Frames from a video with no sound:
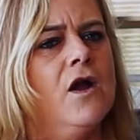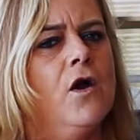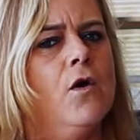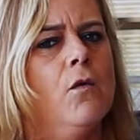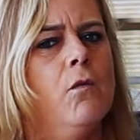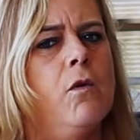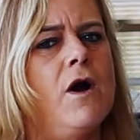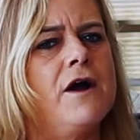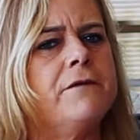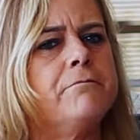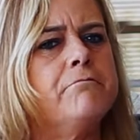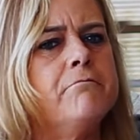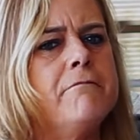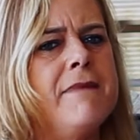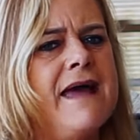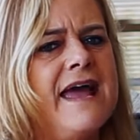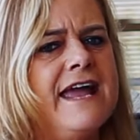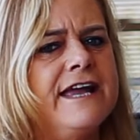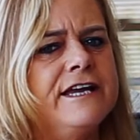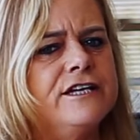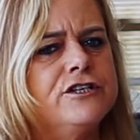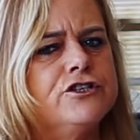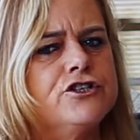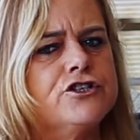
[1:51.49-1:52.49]
What
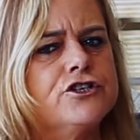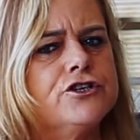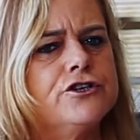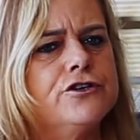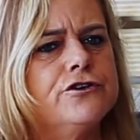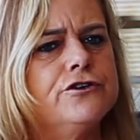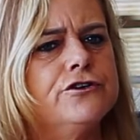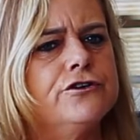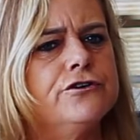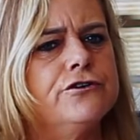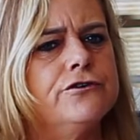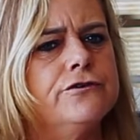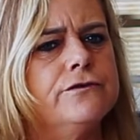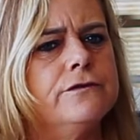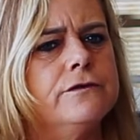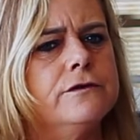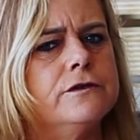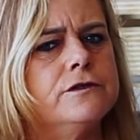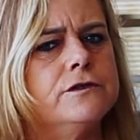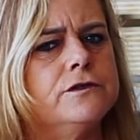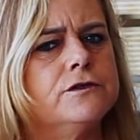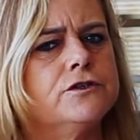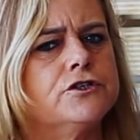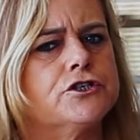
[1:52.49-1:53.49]
made you
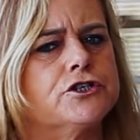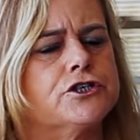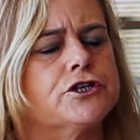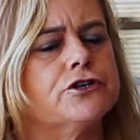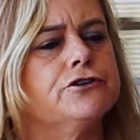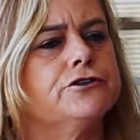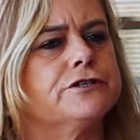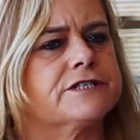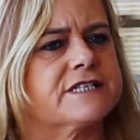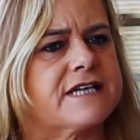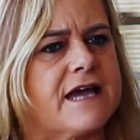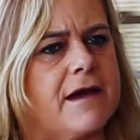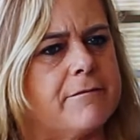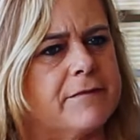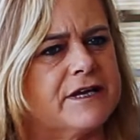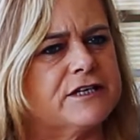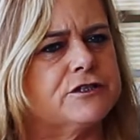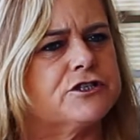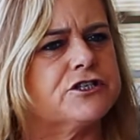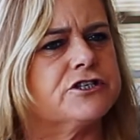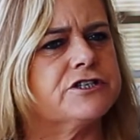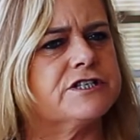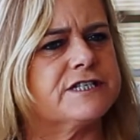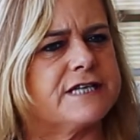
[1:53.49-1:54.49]
choose coming
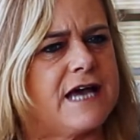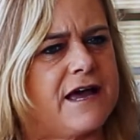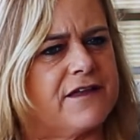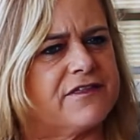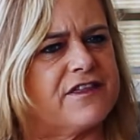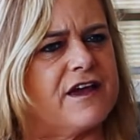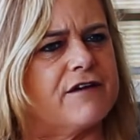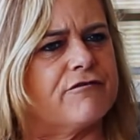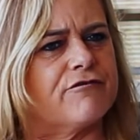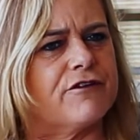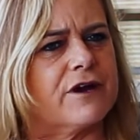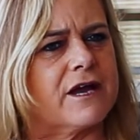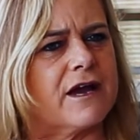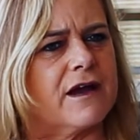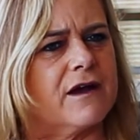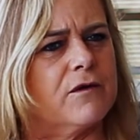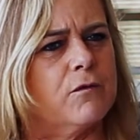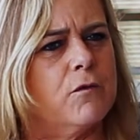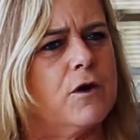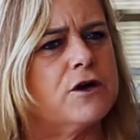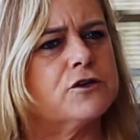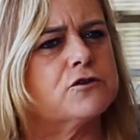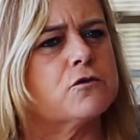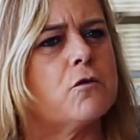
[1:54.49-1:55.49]
to South Africa?
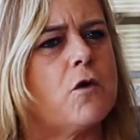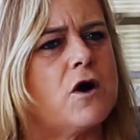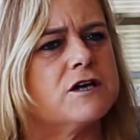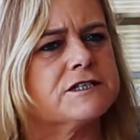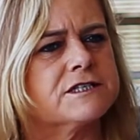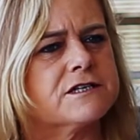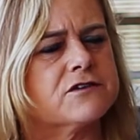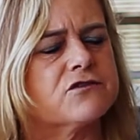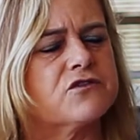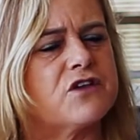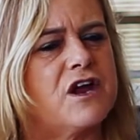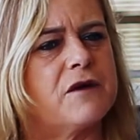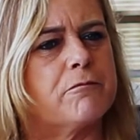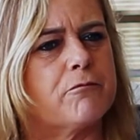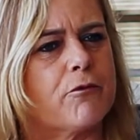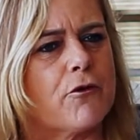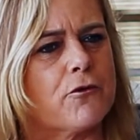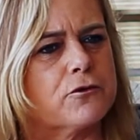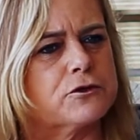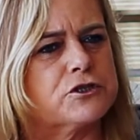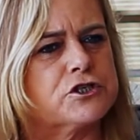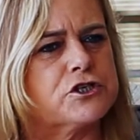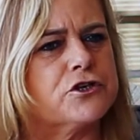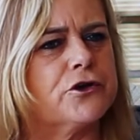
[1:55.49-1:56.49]
What was it that
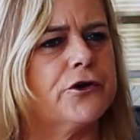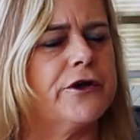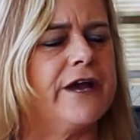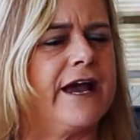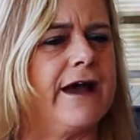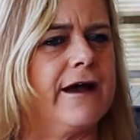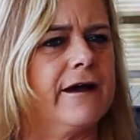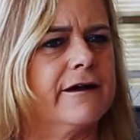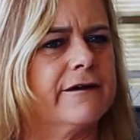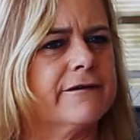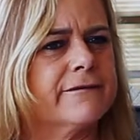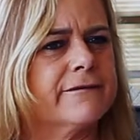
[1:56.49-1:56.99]
brought you here?